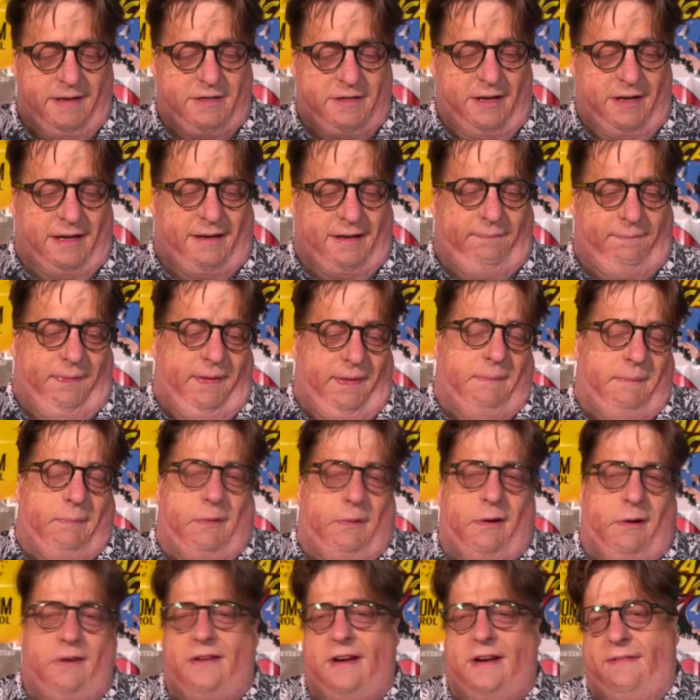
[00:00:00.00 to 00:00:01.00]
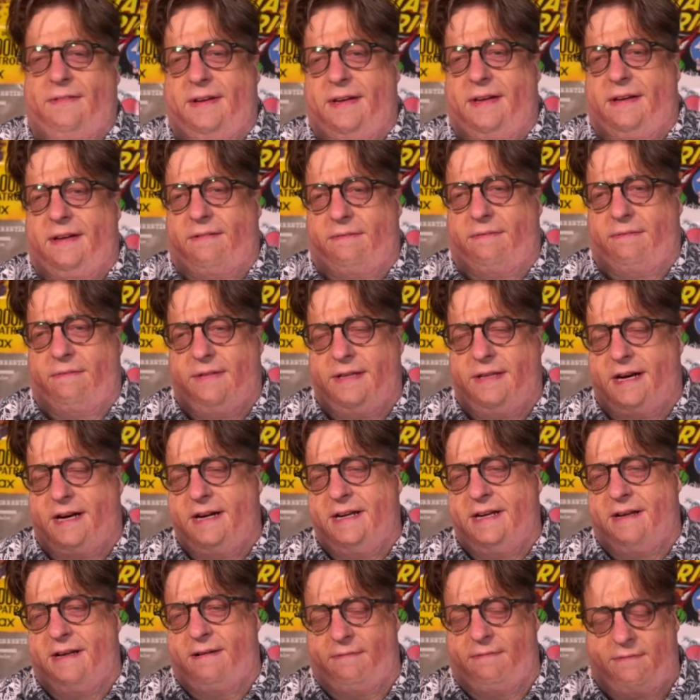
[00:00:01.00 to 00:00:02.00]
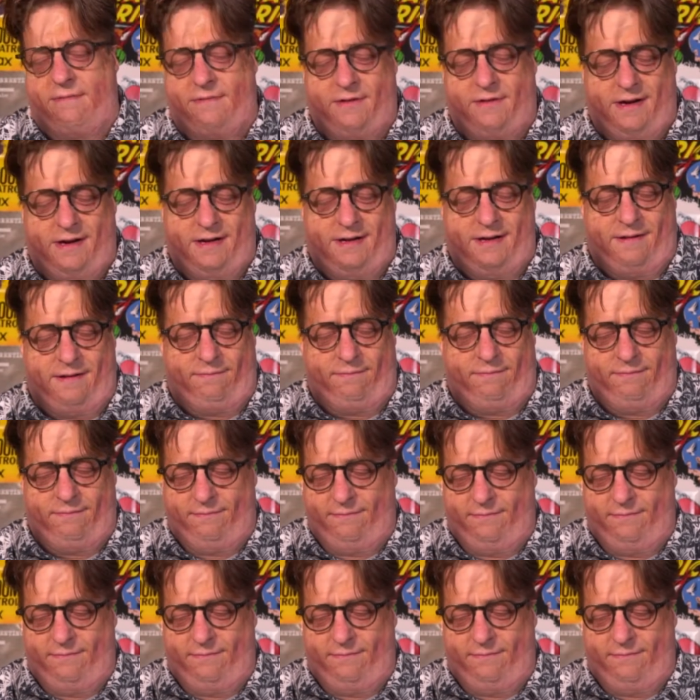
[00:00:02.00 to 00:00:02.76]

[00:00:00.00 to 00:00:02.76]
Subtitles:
So, like, Poison Ivy dying, trying to